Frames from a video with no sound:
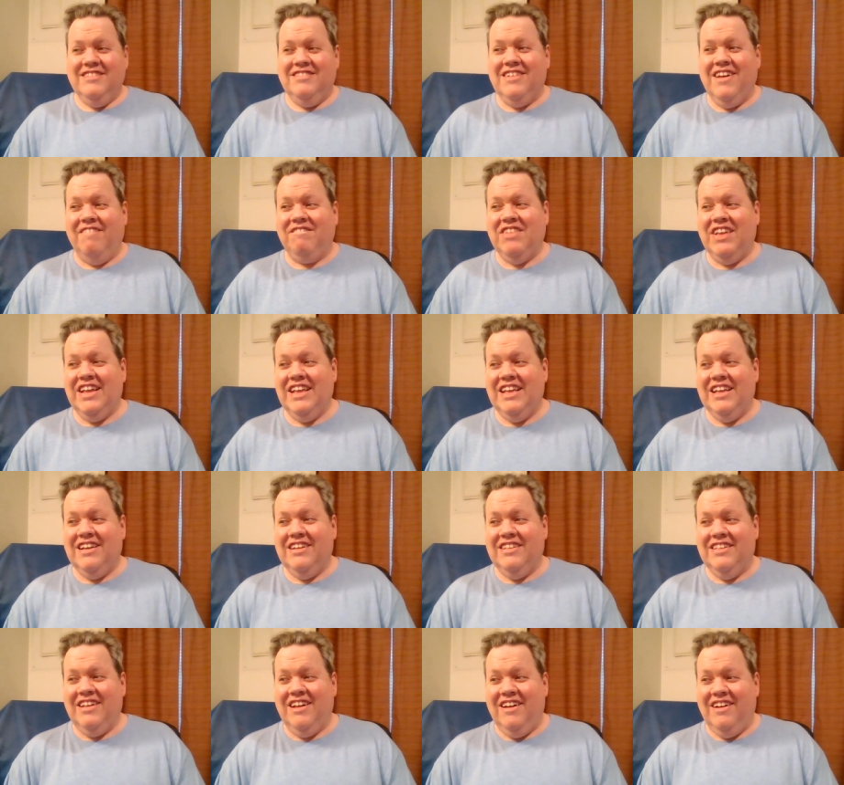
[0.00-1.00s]
jumping
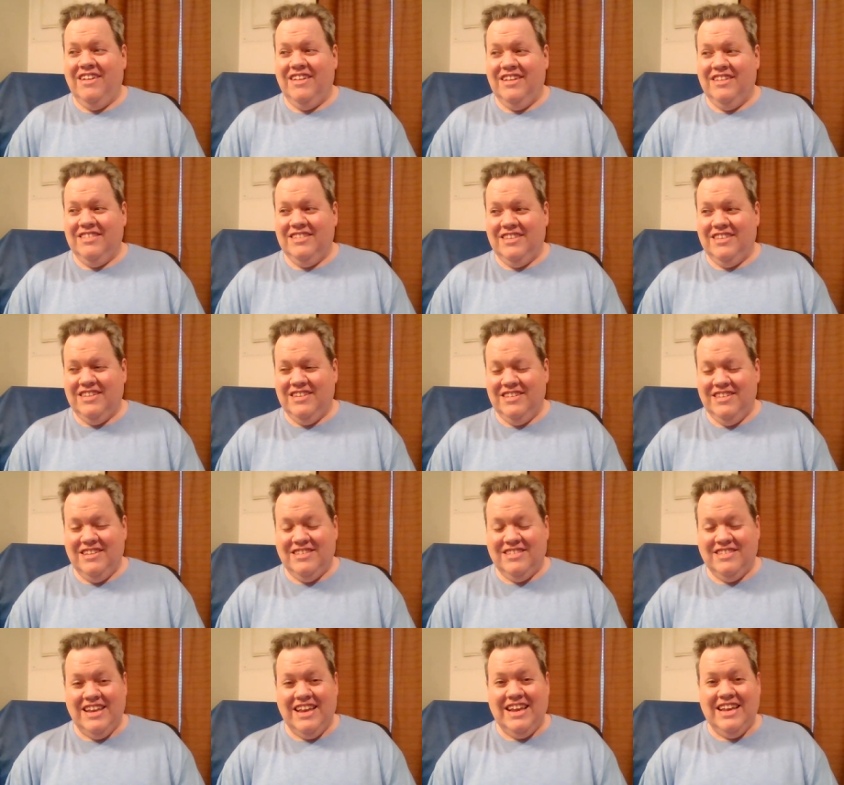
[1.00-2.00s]
in, uh, um, to the
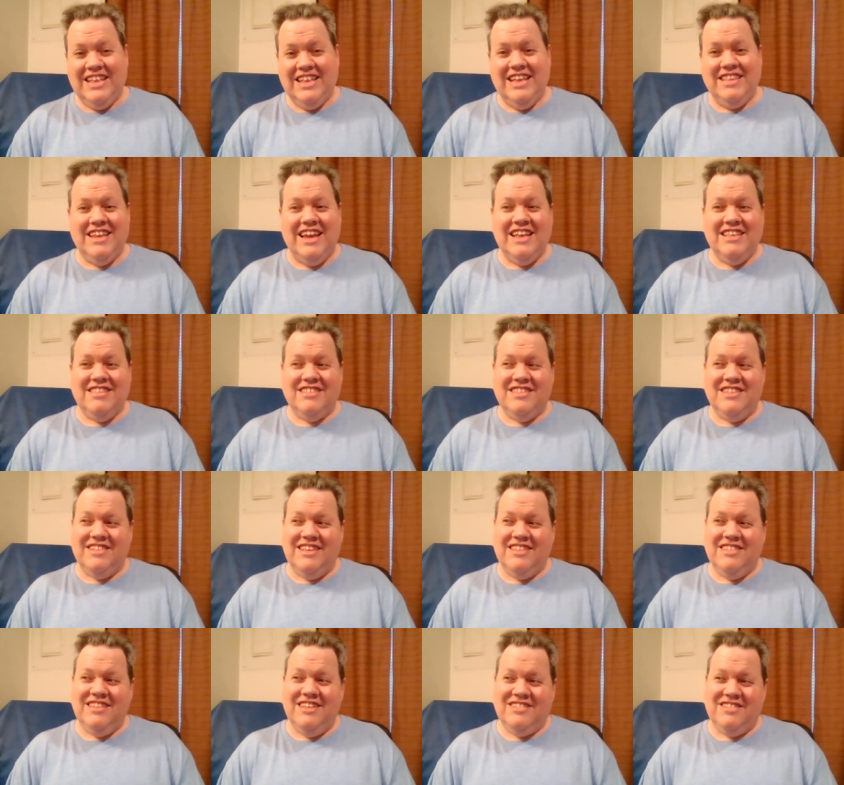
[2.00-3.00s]
scene and dances
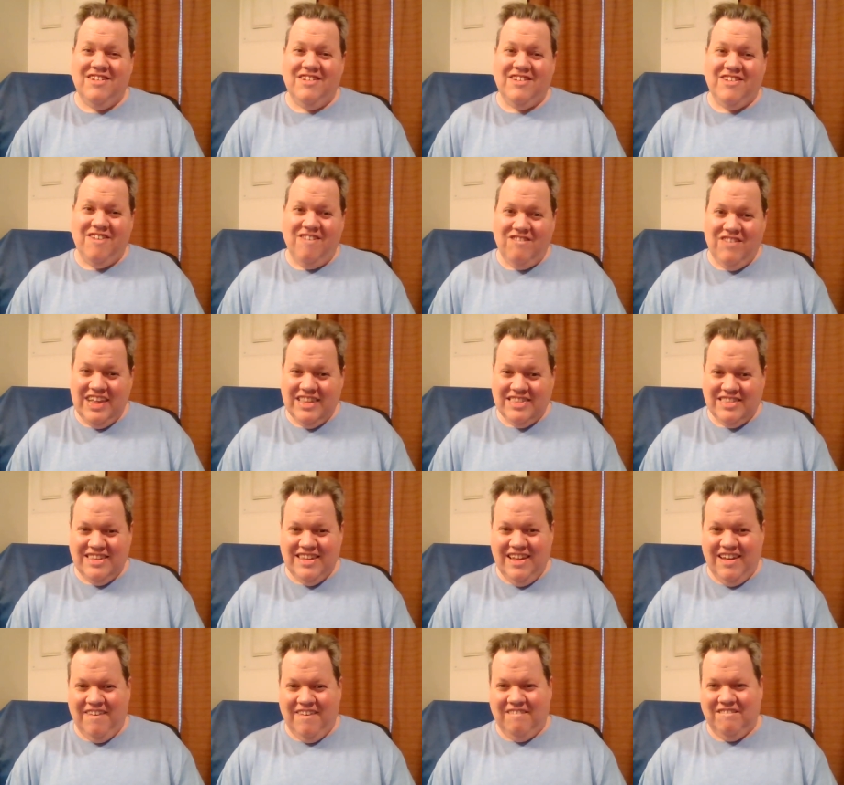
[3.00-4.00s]
in the circle with
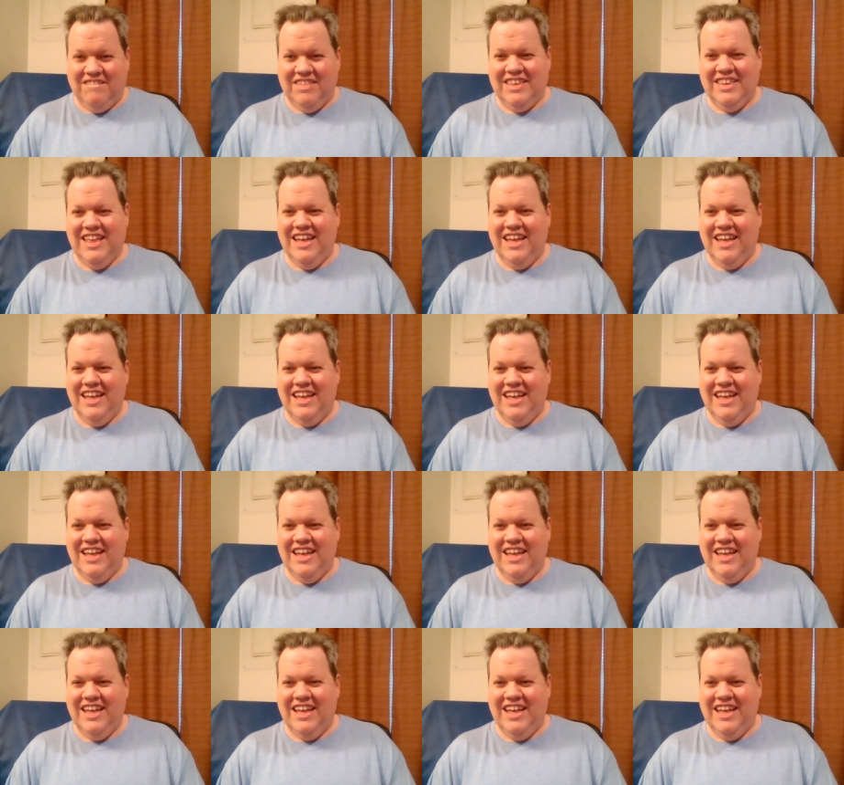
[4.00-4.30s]
them.